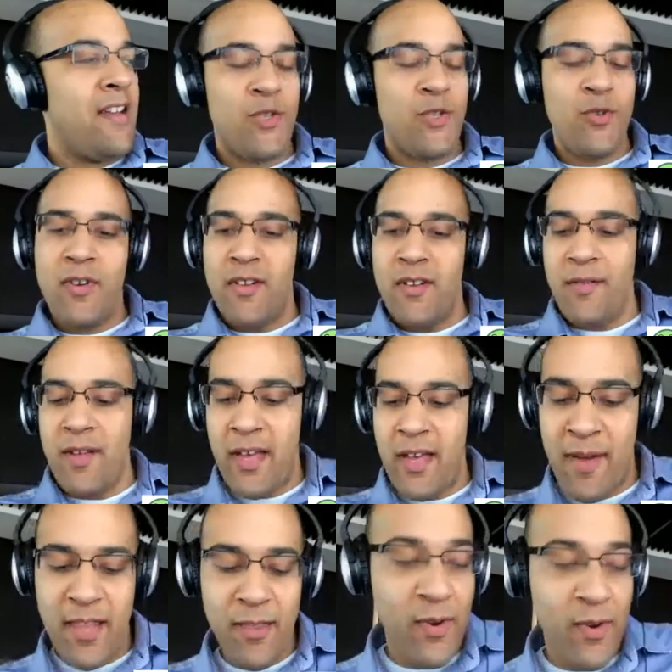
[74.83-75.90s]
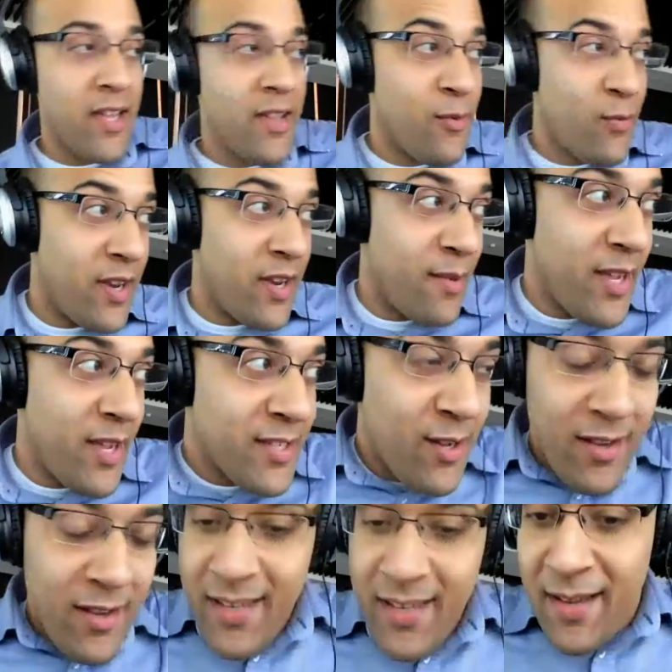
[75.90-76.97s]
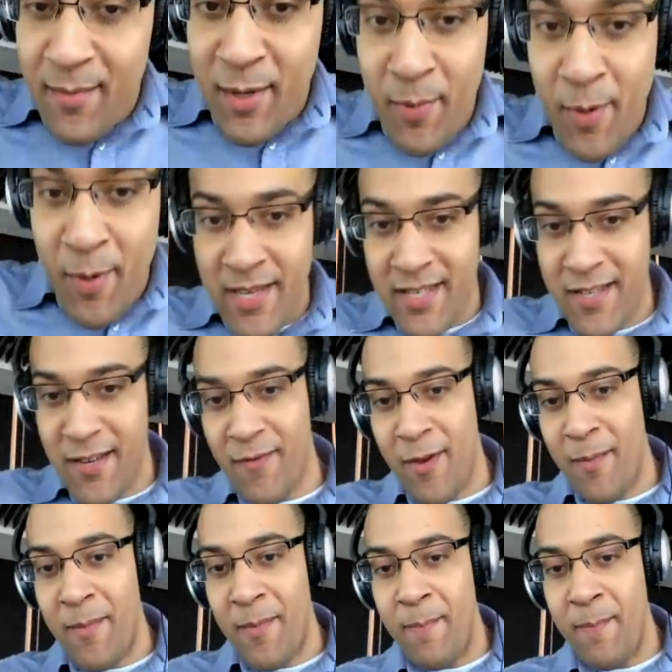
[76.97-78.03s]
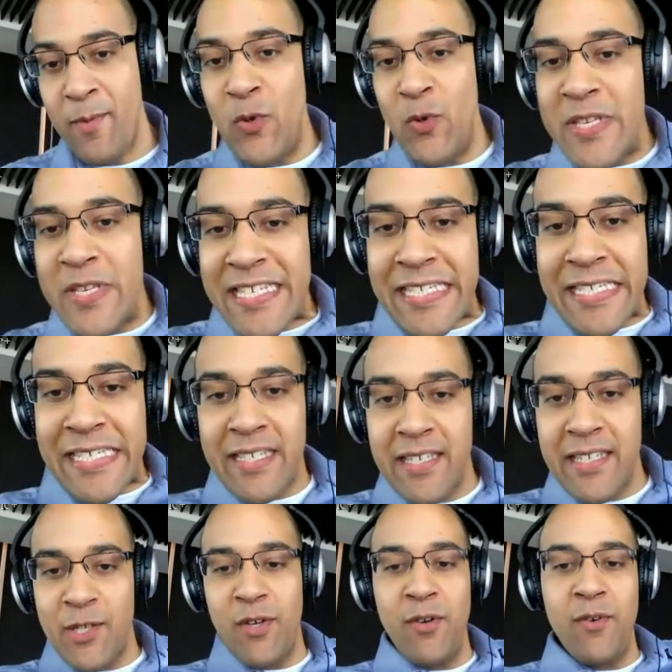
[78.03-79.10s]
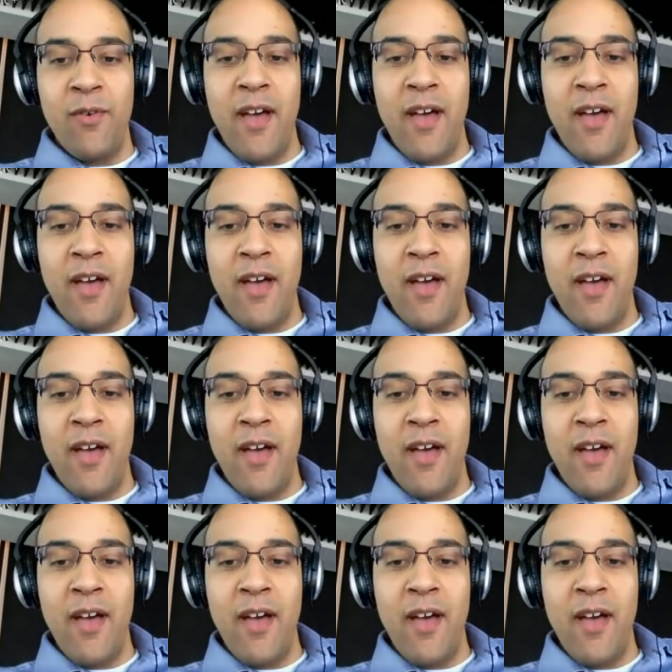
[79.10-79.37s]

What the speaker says: Sure. By the way, when I'm not talking, I'm going to put myself on mute. So